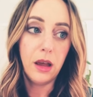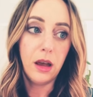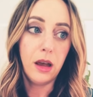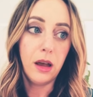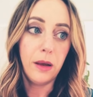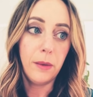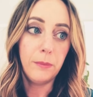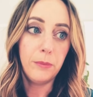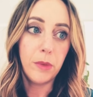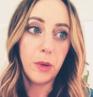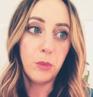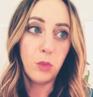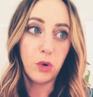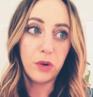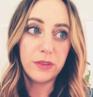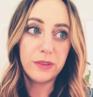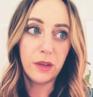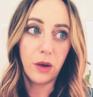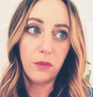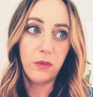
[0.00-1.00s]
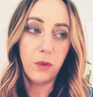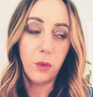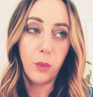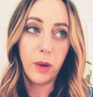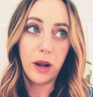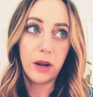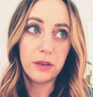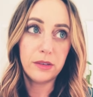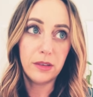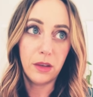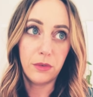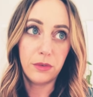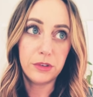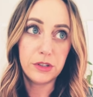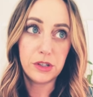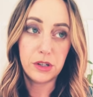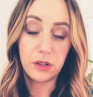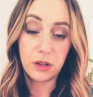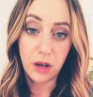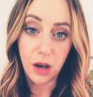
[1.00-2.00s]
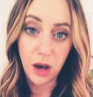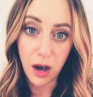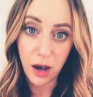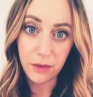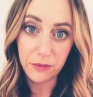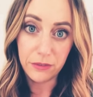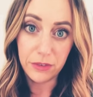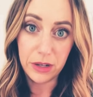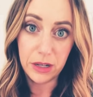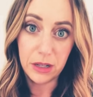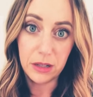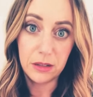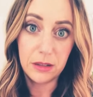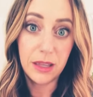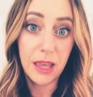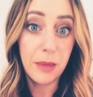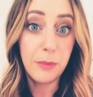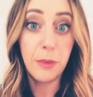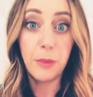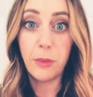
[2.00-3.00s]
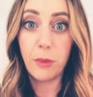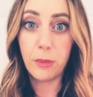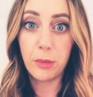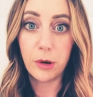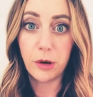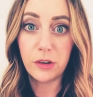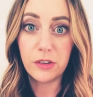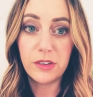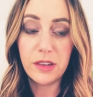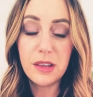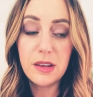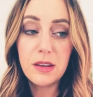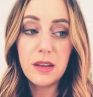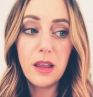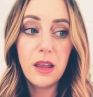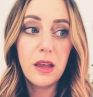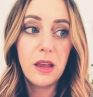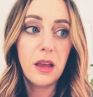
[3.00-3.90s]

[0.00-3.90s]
um, a more self-aware, self-assured, confident, capable person.